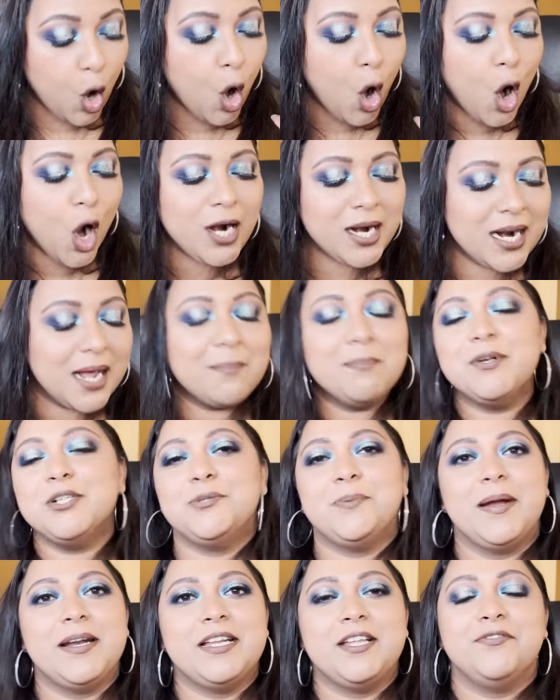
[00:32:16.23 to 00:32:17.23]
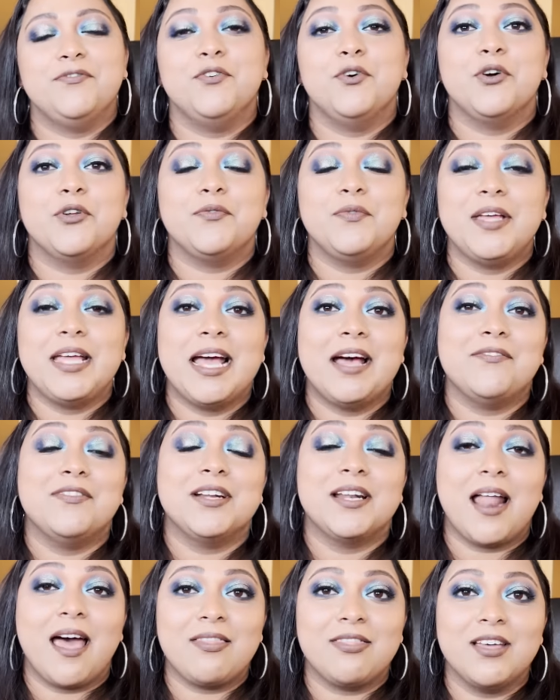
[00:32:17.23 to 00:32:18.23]
On number 24, we have
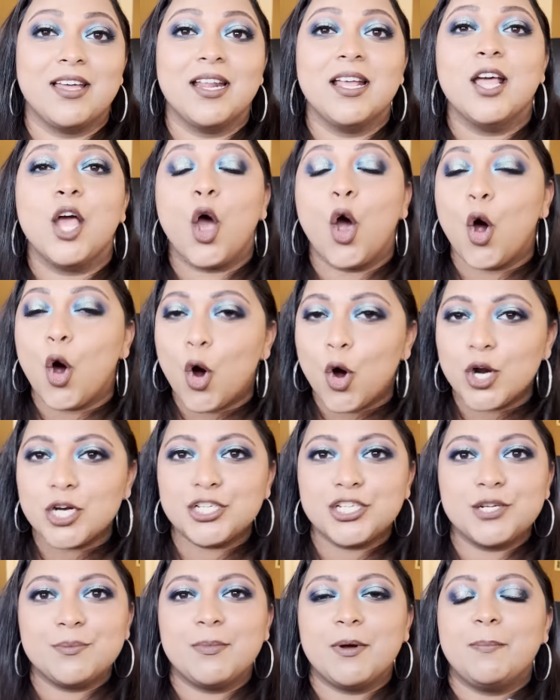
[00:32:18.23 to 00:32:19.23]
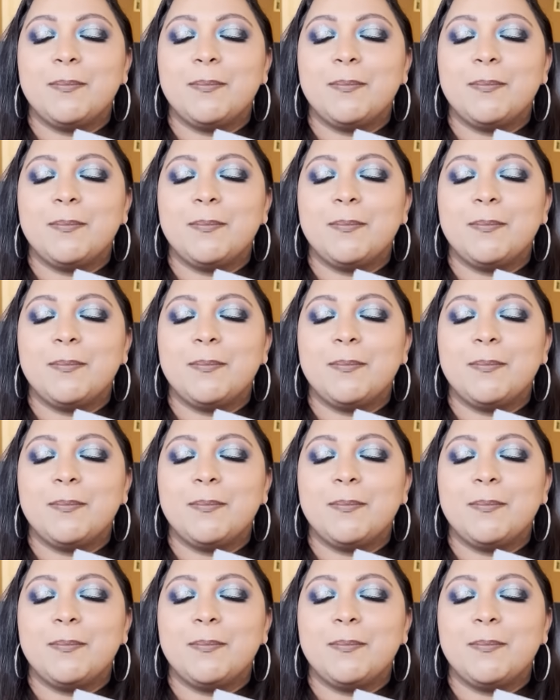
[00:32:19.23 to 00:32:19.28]
another all shimmer